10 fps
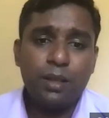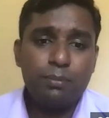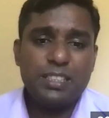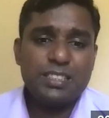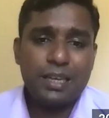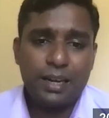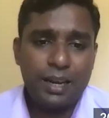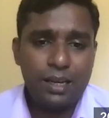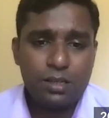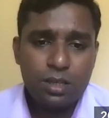
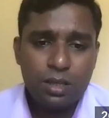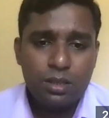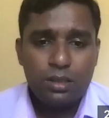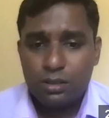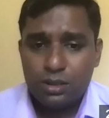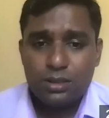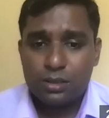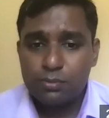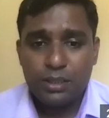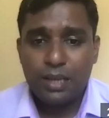miscarriage
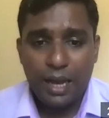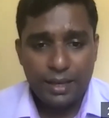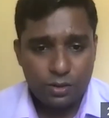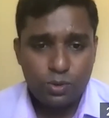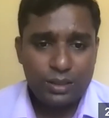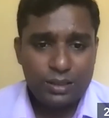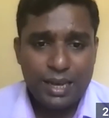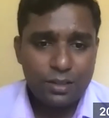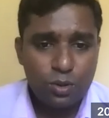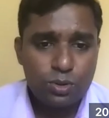is bit high. So it
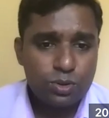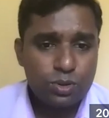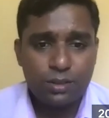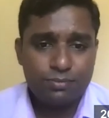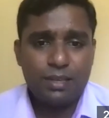can cause uh,